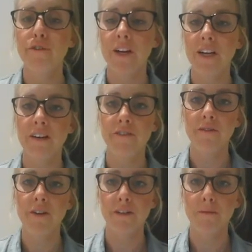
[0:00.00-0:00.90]
for any of the
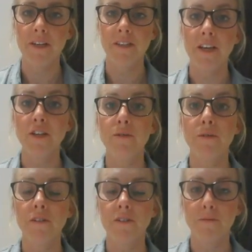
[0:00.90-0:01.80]
recipes that you
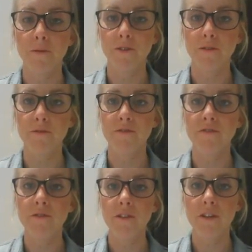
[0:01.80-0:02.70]
were responsible
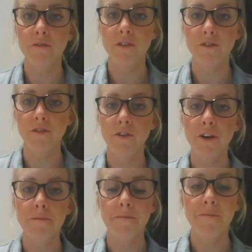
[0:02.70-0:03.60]
for, you and your
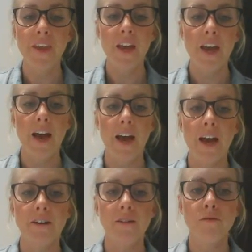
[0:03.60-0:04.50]
group.
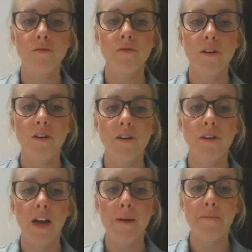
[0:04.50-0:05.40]
And also
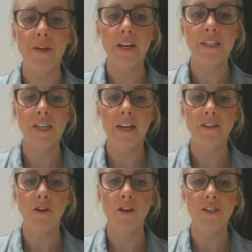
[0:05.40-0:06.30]
any
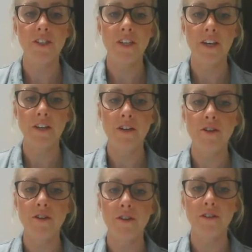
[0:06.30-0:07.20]
technology that you
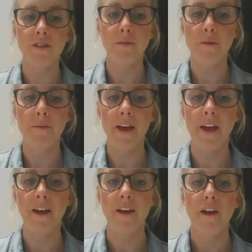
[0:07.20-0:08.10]
use to
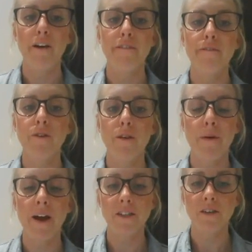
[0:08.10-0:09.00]
prepare for the
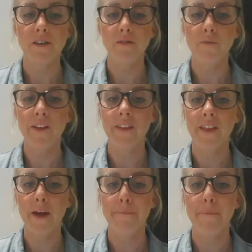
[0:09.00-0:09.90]
practical, whether
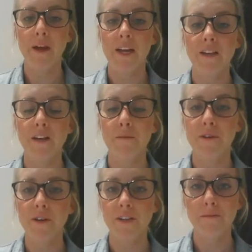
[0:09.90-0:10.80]
that be the
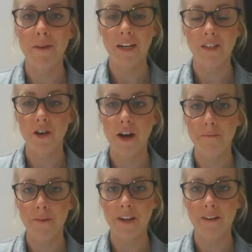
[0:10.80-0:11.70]
computer to make a
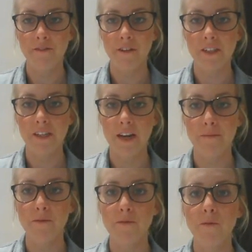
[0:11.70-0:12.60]
time plan, for
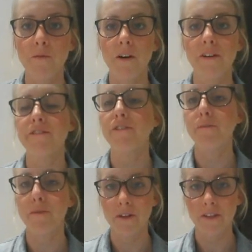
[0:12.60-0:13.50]
example, or a
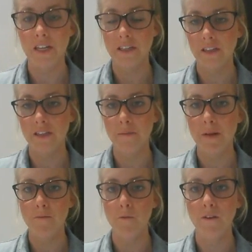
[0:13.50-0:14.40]
food processor,
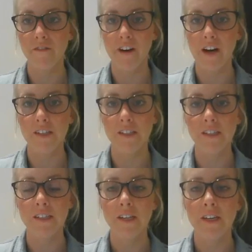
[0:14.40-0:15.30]
something more
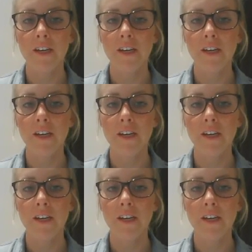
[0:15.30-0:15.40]
advanced